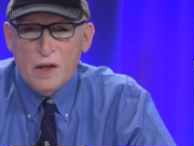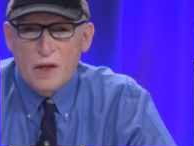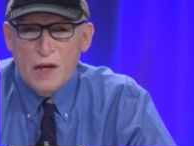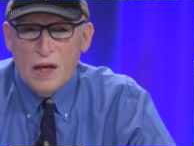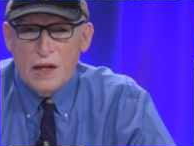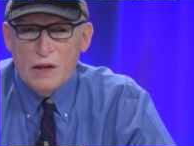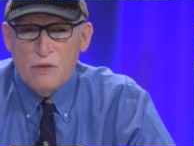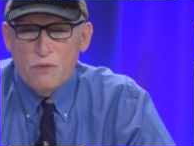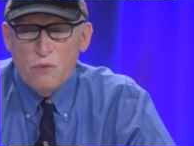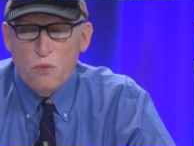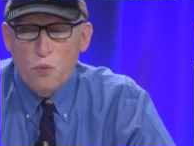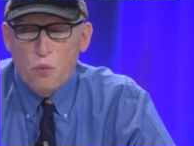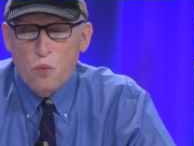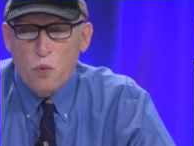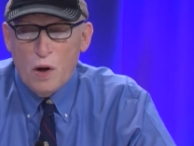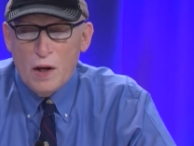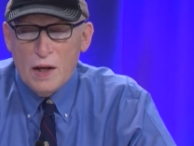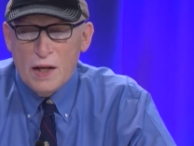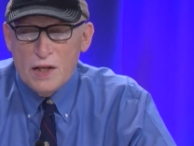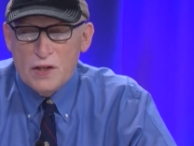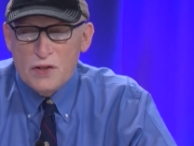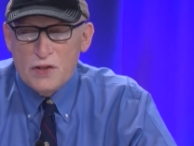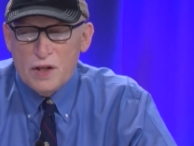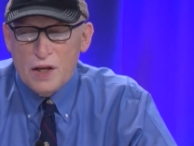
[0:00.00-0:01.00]
And what
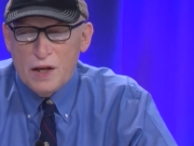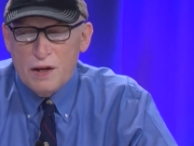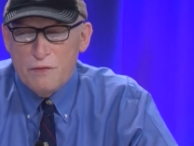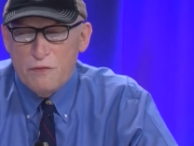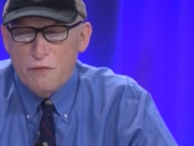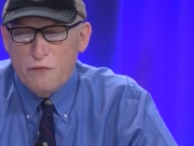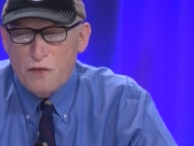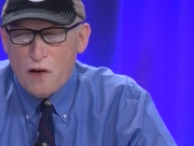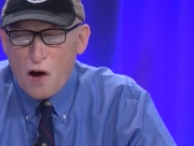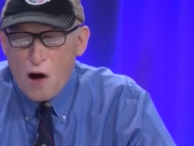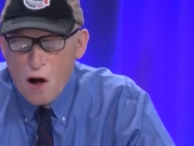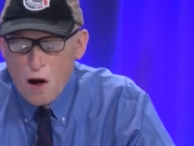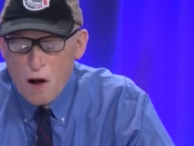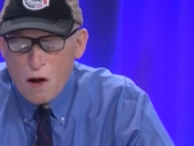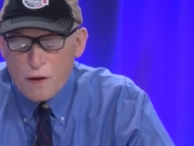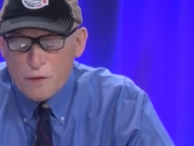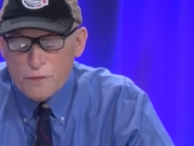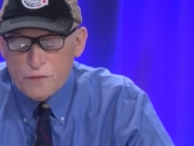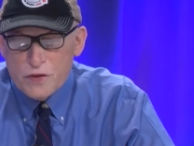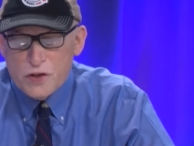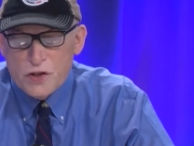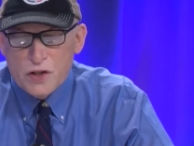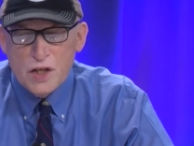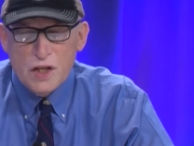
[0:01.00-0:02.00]
has
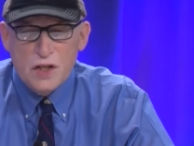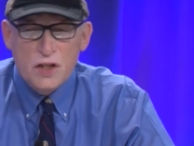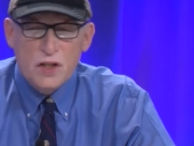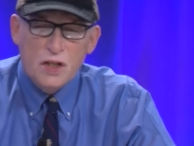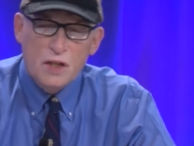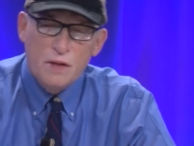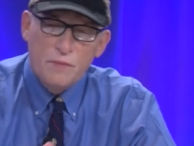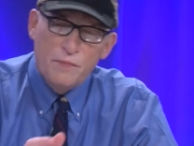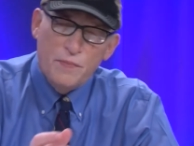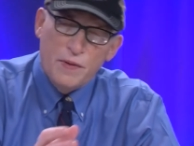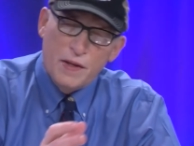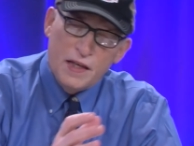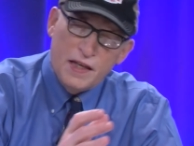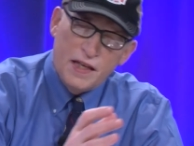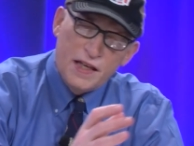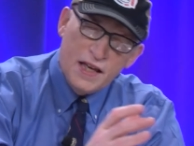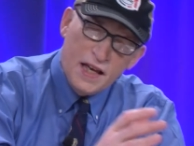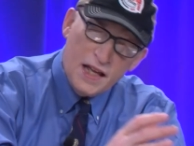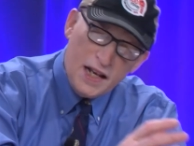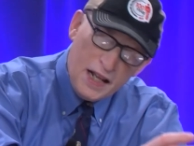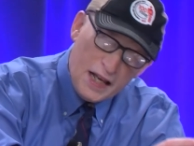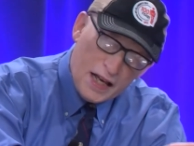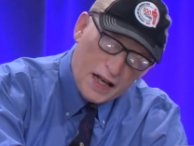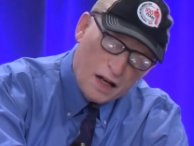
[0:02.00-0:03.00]
evolved since the
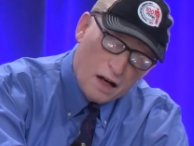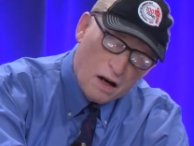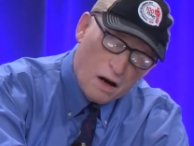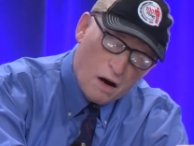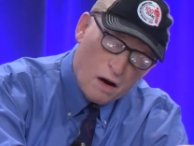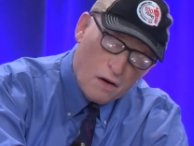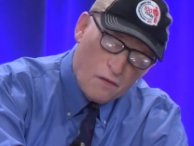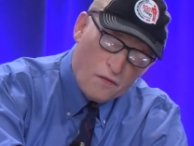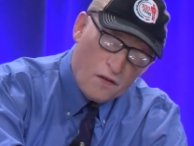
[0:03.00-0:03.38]
beginning of